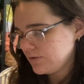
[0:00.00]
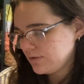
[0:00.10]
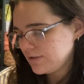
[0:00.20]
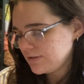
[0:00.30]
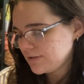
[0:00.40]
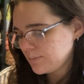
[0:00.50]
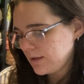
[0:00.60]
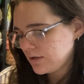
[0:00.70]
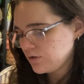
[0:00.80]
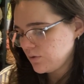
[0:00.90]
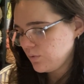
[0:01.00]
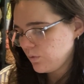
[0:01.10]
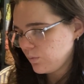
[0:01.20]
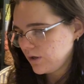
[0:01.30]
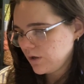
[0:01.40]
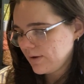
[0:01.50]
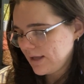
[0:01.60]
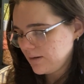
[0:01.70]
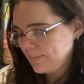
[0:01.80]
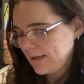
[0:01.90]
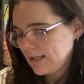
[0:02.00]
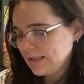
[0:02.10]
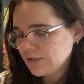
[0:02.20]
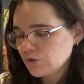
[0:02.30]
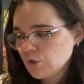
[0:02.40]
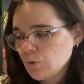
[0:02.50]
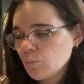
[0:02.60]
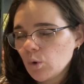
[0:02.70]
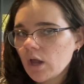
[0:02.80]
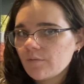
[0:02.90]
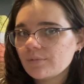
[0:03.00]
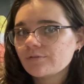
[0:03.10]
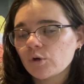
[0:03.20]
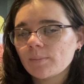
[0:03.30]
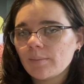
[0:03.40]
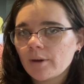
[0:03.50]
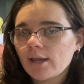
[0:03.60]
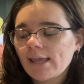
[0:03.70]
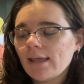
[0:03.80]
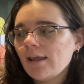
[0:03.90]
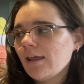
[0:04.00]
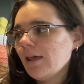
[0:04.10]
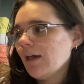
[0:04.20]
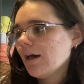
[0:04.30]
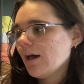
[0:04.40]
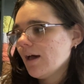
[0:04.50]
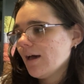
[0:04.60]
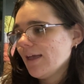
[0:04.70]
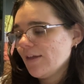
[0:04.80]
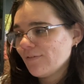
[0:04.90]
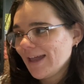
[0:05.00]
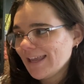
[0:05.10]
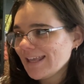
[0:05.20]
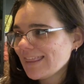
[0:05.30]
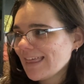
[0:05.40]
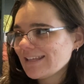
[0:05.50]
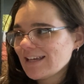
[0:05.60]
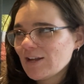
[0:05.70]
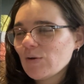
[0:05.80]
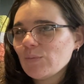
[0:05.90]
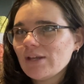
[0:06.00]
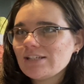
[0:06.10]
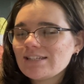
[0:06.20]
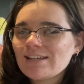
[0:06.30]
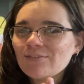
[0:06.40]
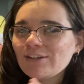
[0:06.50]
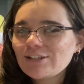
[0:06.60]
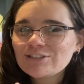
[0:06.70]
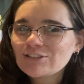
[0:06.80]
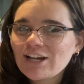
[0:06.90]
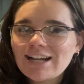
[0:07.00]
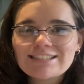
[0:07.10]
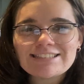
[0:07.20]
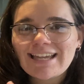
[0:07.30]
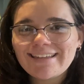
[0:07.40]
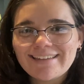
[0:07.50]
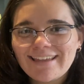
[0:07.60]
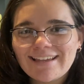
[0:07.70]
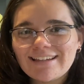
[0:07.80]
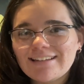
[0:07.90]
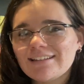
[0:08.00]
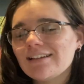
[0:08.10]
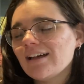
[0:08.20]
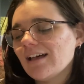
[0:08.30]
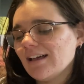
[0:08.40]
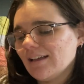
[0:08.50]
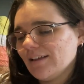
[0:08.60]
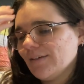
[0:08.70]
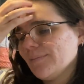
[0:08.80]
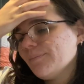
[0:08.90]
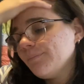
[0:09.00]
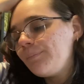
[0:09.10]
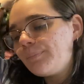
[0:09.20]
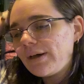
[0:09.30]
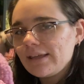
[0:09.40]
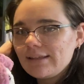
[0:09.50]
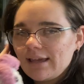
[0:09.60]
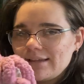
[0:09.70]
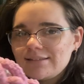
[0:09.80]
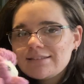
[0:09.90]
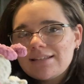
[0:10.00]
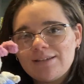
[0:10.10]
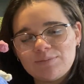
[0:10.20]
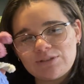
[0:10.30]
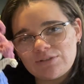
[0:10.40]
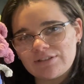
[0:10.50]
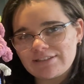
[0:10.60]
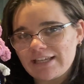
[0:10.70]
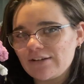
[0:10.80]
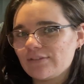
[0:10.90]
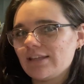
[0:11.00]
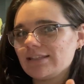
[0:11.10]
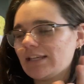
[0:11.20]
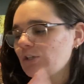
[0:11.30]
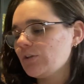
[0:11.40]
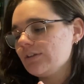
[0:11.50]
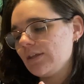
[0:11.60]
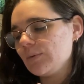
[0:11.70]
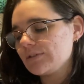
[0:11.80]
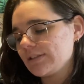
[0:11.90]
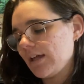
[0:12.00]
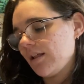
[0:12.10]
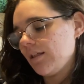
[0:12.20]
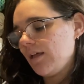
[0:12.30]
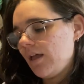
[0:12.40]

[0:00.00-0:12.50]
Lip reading: This is something I do want to go ahead and make at least 2 more of before my market. If I can get that done, which fingers crossed I can. But yes, I'm so excited for this. I know that they will sell